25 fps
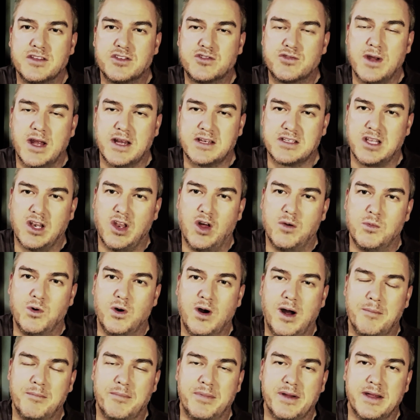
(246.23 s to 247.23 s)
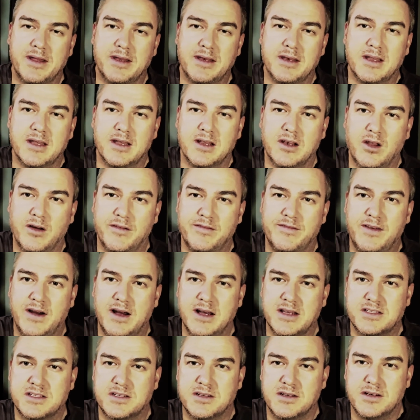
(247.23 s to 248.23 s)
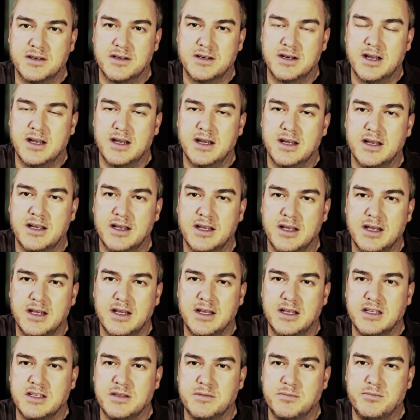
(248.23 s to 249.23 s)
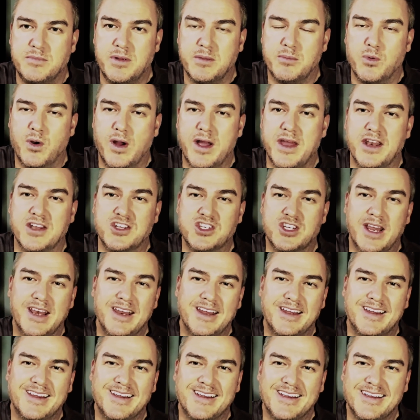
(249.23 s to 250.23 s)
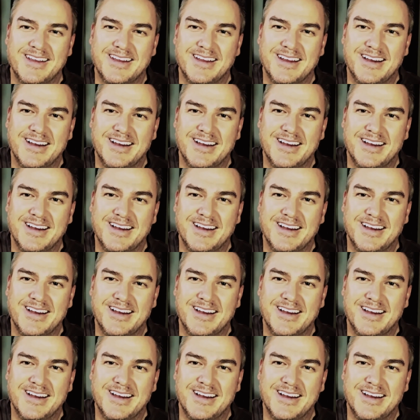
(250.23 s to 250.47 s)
this track's a lot more upbeat, a lot faster, a bit more energetic.